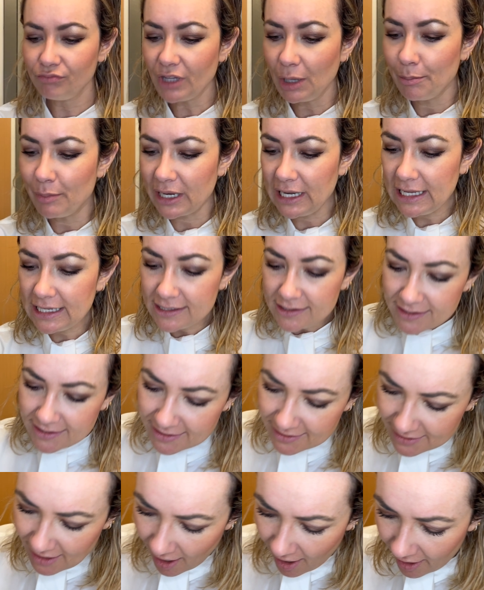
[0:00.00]
But
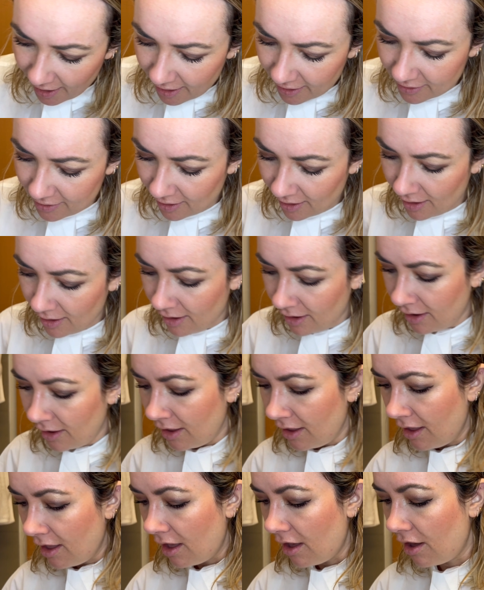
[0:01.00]
inside
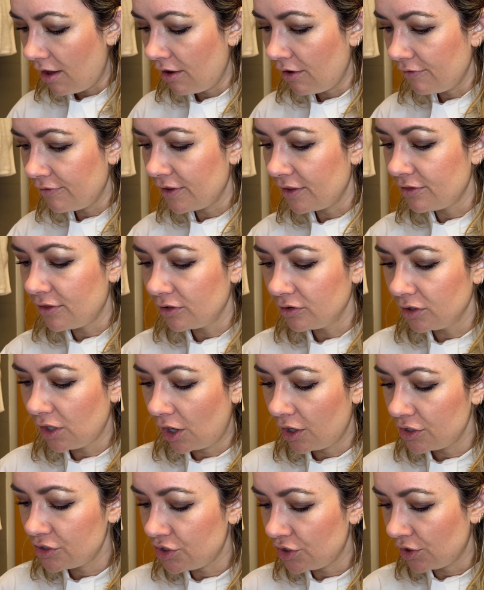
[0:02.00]
of the
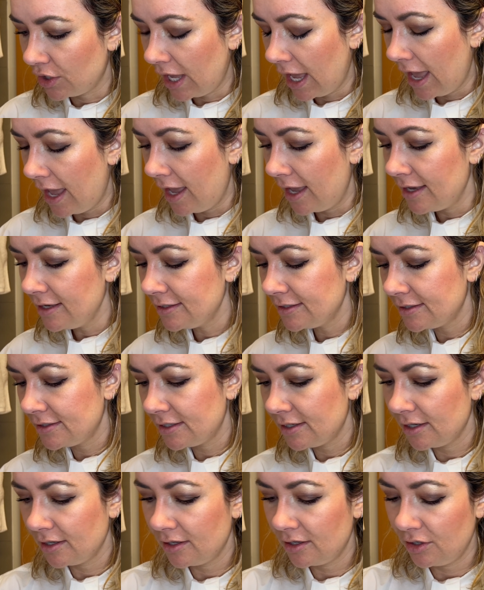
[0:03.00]
larger
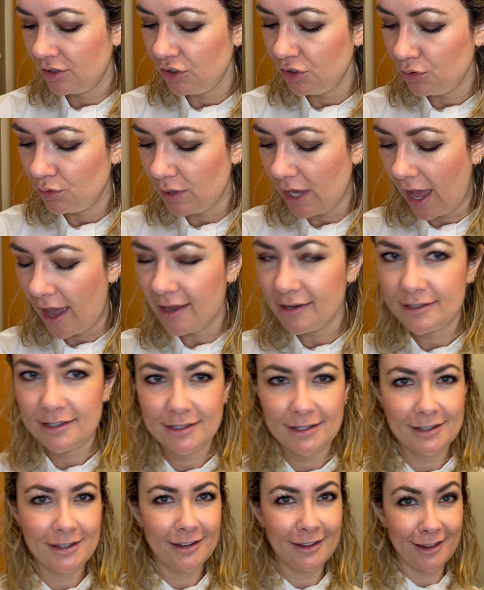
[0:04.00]
case, you
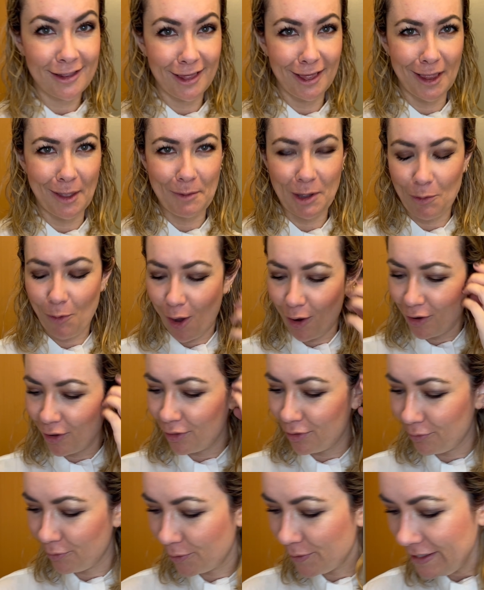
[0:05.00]
get, well, let me walk
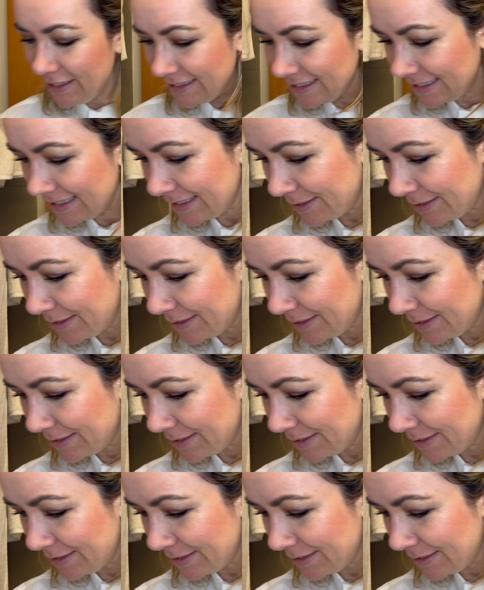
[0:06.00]
through it.